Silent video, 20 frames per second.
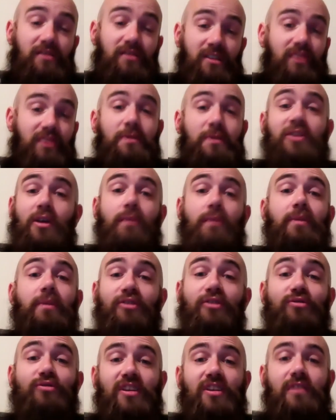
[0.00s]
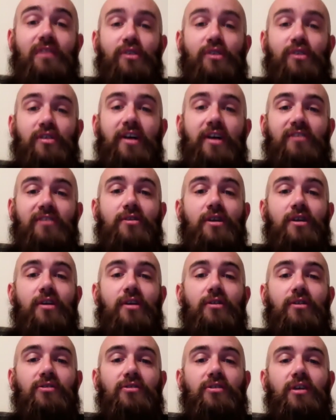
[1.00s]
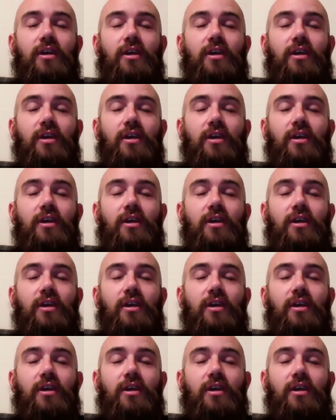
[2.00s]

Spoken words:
been their best receiver the last 2 years.